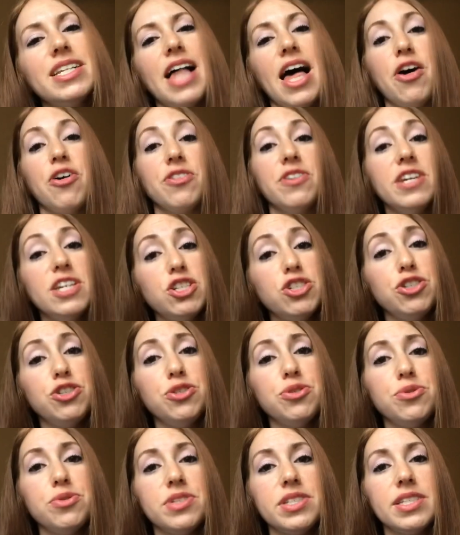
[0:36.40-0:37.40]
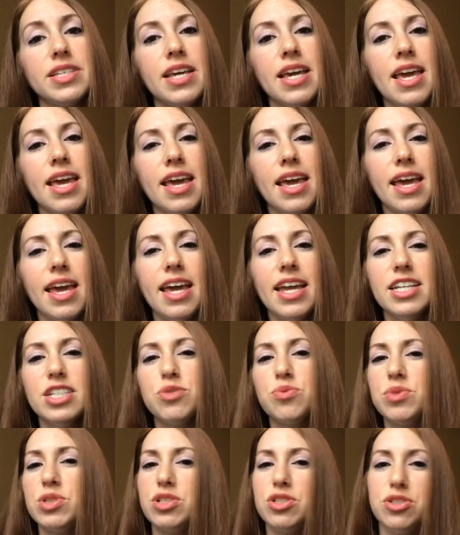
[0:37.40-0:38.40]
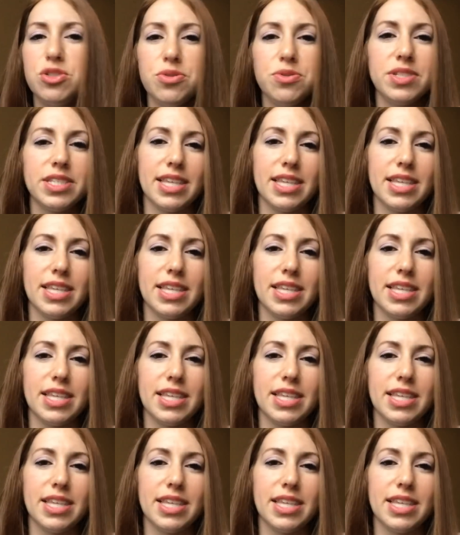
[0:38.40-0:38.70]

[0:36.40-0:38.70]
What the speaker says: health issues and to reduce